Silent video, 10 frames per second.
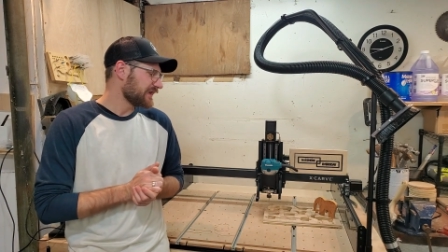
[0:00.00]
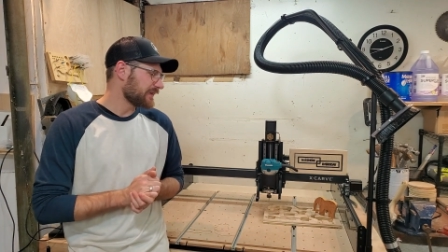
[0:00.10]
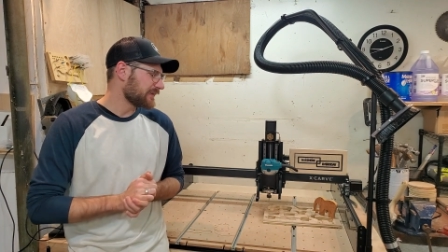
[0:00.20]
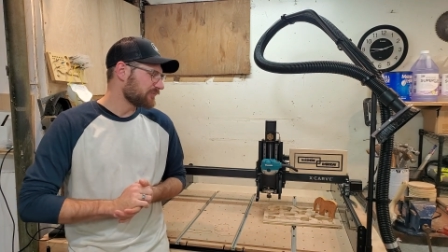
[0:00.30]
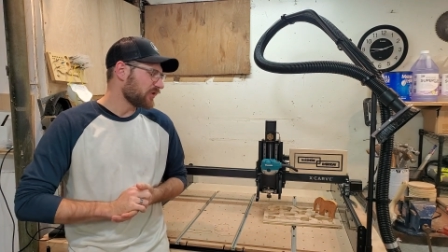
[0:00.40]

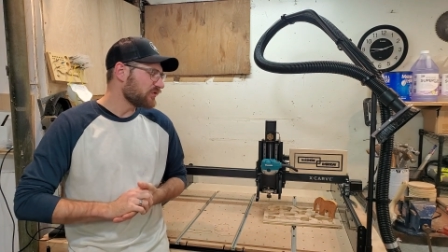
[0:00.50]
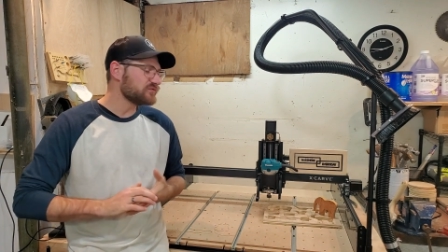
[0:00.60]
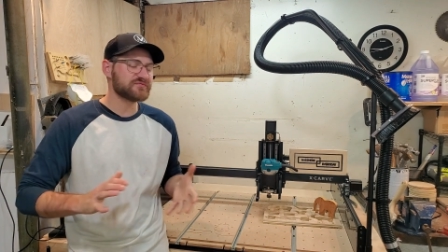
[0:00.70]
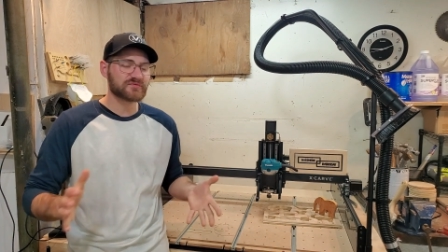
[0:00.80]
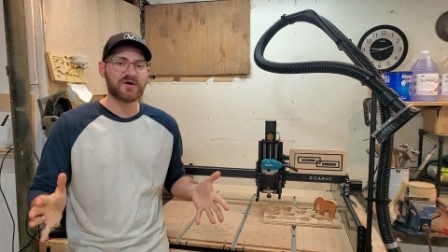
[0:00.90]
Um,
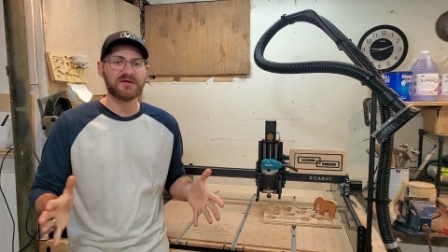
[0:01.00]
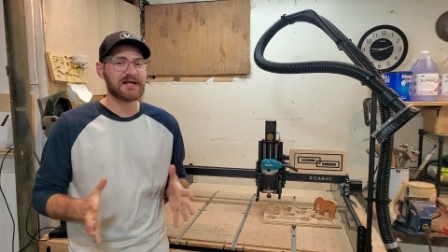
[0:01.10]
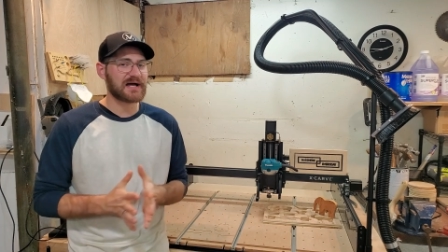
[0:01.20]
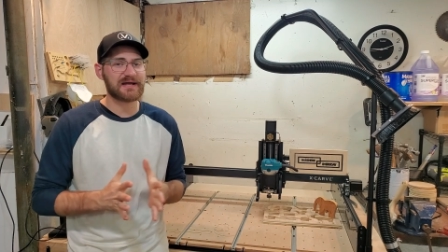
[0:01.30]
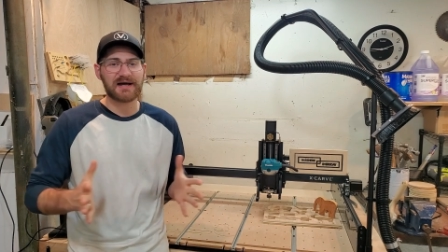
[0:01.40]
overall,
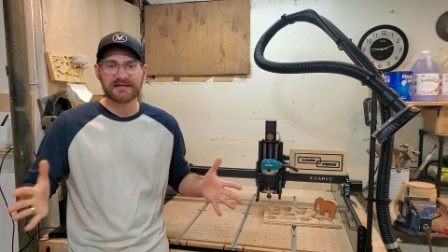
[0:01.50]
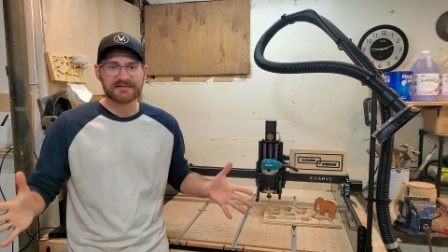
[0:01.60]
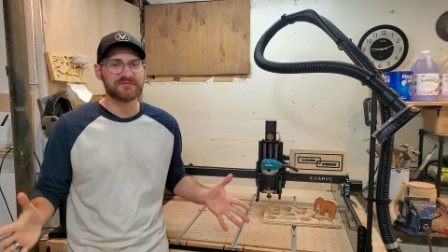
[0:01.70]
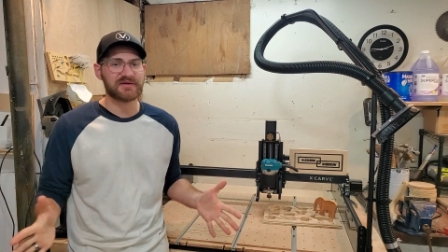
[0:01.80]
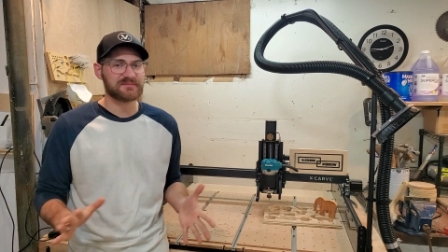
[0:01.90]
I
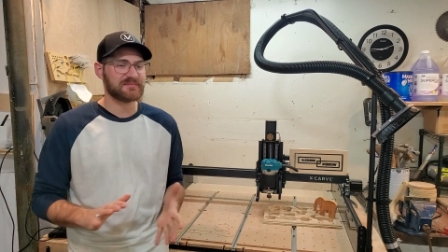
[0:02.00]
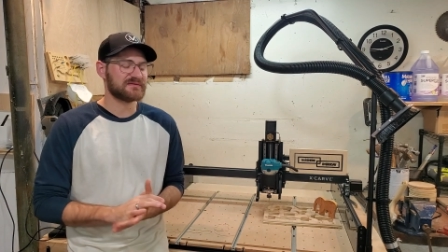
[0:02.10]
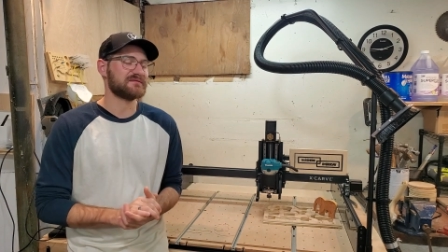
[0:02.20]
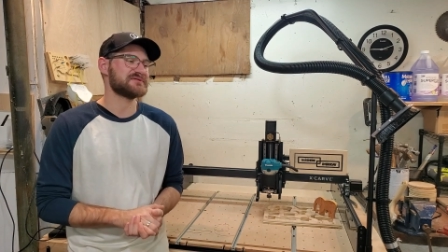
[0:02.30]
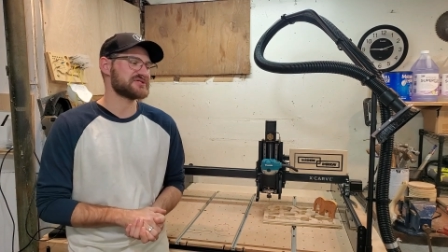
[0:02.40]
highly
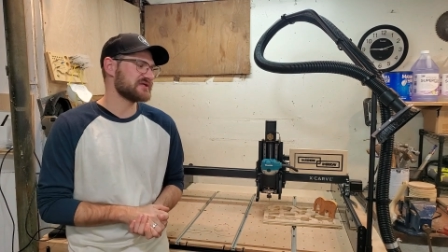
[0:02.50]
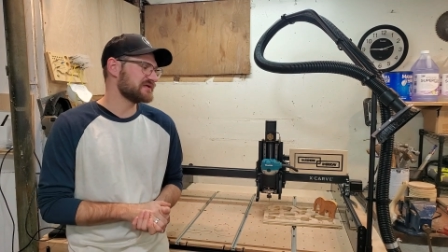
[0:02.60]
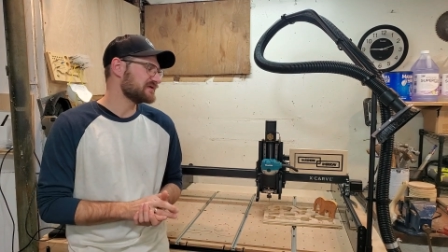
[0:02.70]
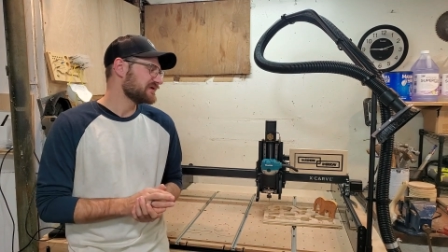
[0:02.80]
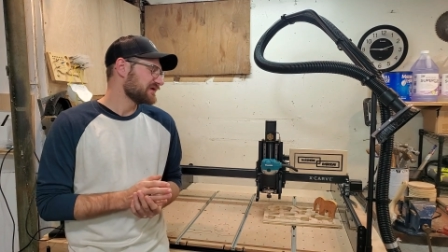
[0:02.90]
recommend the machine.